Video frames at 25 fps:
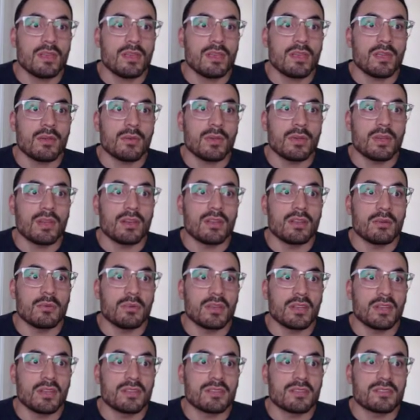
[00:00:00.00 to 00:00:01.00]
Here we go, now
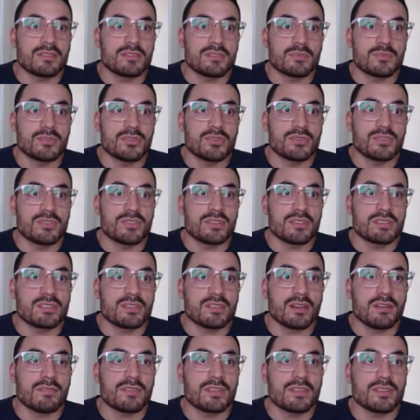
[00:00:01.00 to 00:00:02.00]
we're getting into some juicy
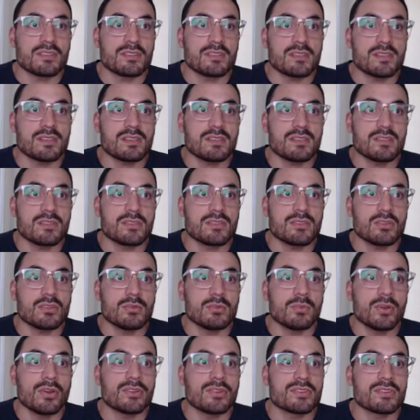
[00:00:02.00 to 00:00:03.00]
stuff. There's
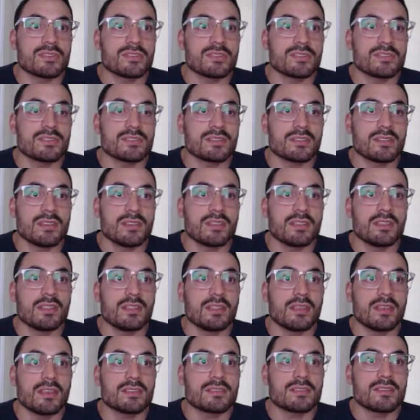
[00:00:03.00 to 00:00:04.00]
62 purchases
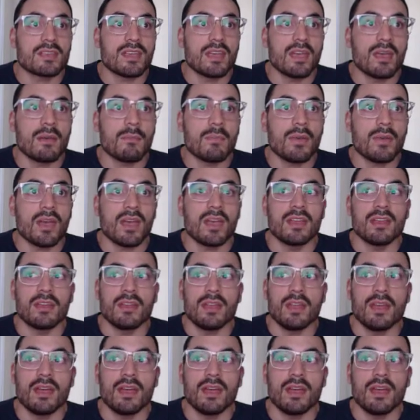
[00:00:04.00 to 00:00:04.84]
in this campaign.